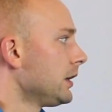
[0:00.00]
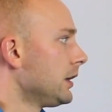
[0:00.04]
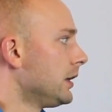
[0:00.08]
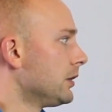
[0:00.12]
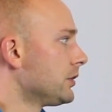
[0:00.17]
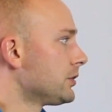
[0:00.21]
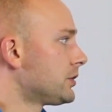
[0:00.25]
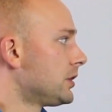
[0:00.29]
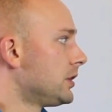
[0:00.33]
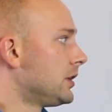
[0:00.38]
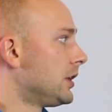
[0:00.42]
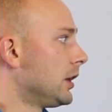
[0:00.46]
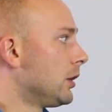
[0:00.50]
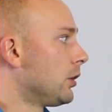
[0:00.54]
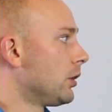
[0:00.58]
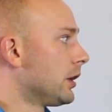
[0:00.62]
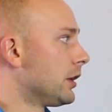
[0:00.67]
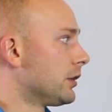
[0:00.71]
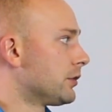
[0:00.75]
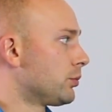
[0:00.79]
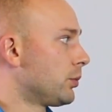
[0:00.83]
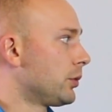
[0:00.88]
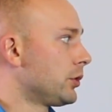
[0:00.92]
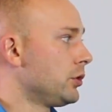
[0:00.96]
here's the deal
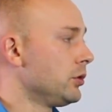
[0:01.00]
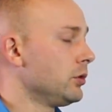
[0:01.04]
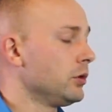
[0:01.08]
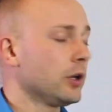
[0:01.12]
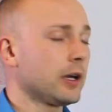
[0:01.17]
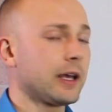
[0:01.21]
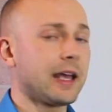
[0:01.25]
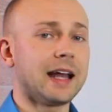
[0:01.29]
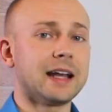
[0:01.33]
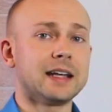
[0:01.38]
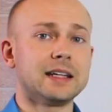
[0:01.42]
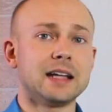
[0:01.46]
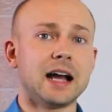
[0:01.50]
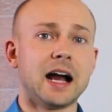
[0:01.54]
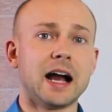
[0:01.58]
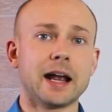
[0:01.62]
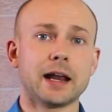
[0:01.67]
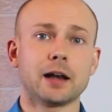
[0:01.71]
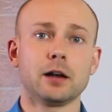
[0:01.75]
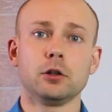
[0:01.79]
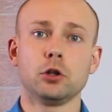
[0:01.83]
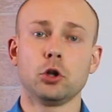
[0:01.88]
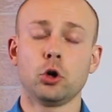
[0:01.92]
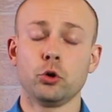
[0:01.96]
is when you look at
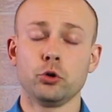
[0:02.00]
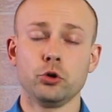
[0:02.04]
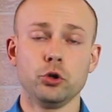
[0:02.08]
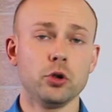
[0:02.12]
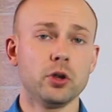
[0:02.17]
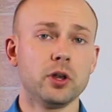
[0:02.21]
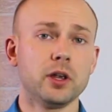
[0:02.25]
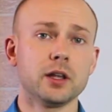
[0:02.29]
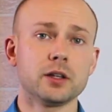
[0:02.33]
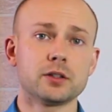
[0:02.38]
diet alone you can